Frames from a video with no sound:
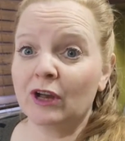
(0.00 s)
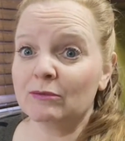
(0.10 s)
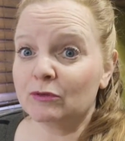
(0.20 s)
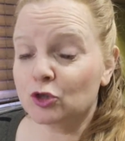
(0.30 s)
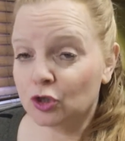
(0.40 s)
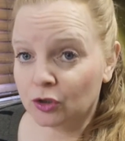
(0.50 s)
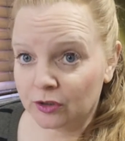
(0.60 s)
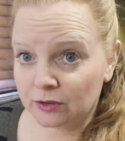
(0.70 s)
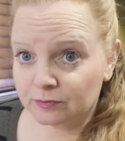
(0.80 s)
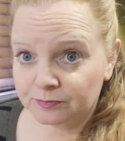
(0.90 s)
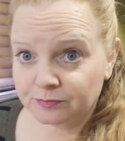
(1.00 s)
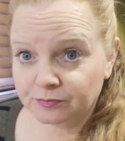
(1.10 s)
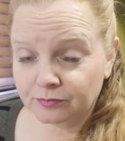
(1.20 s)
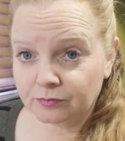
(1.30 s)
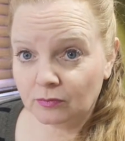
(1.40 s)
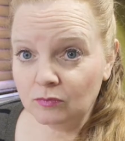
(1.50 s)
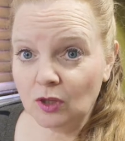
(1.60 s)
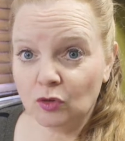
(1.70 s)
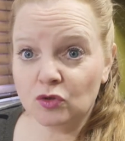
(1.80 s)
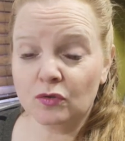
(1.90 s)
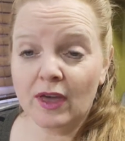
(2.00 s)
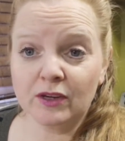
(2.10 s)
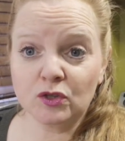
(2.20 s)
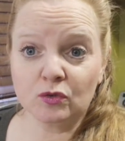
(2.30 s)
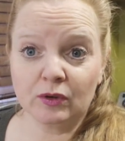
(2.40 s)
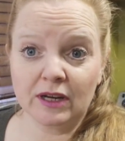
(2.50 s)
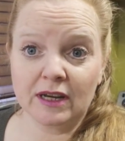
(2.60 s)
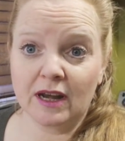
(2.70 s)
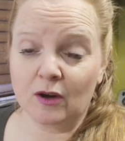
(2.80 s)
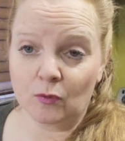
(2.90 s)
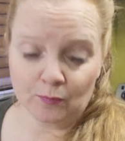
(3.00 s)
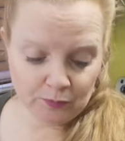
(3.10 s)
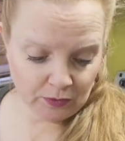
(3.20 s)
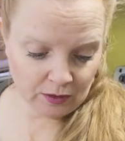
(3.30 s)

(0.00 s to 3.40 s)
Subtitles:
gram of sugar. So that is great. Now,